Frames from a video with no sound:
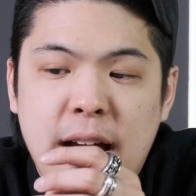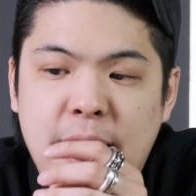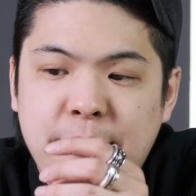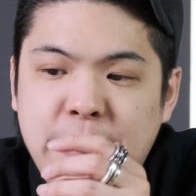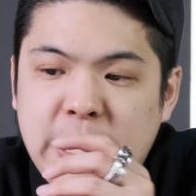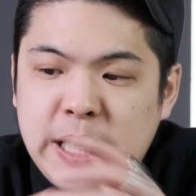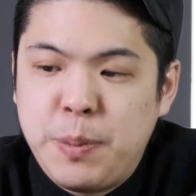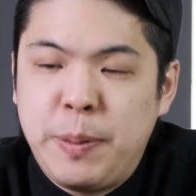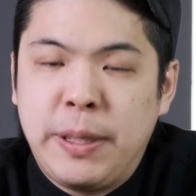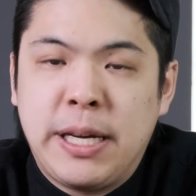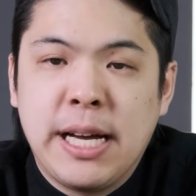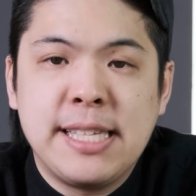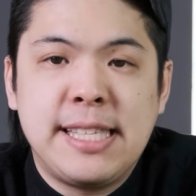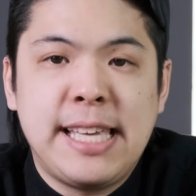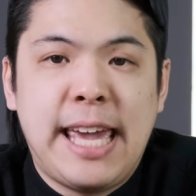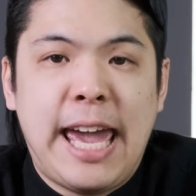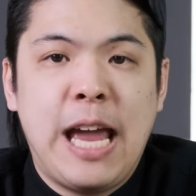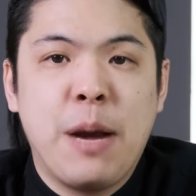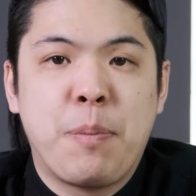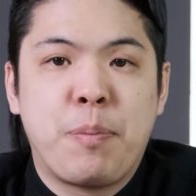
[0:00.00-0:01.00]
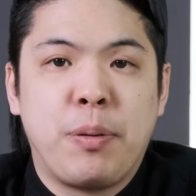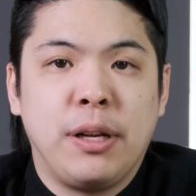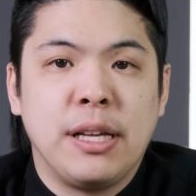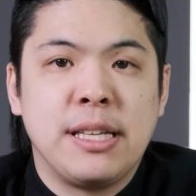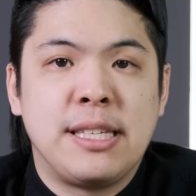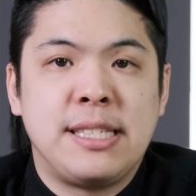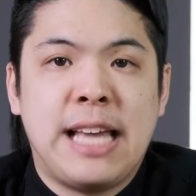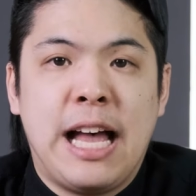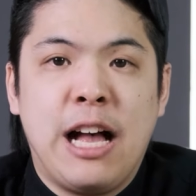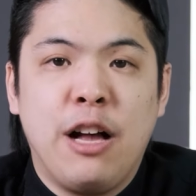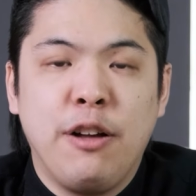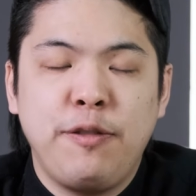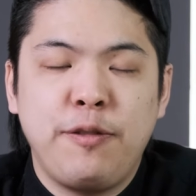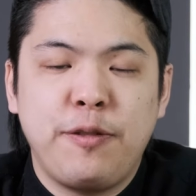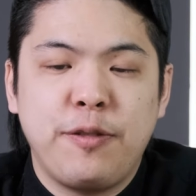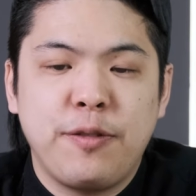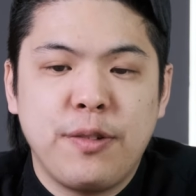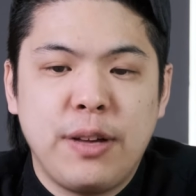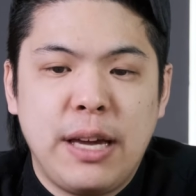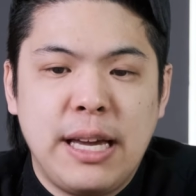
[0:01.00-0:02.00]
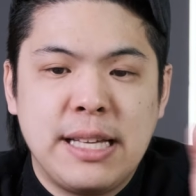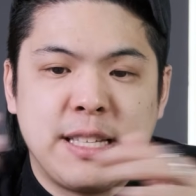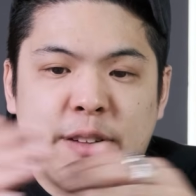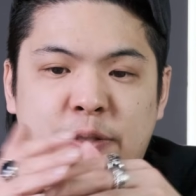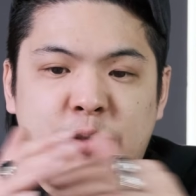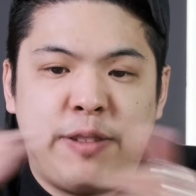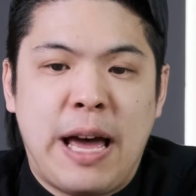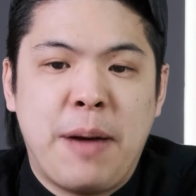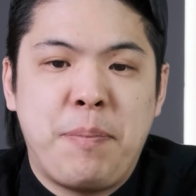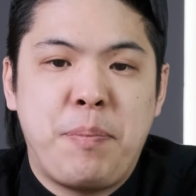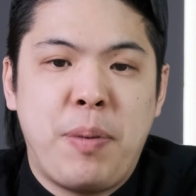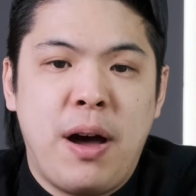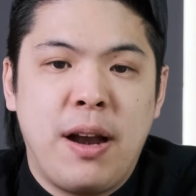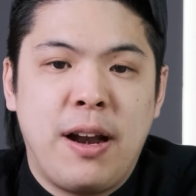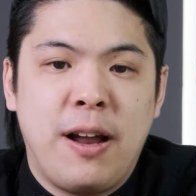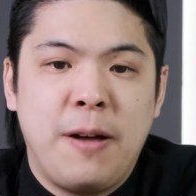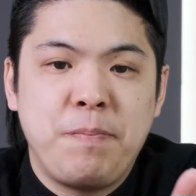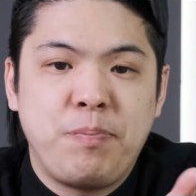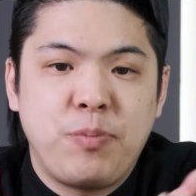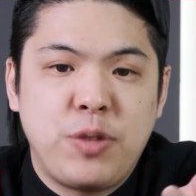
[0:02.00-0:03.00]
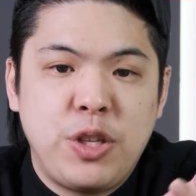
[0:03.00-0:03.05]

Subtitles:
That's because the April itself, it's a flat bottom.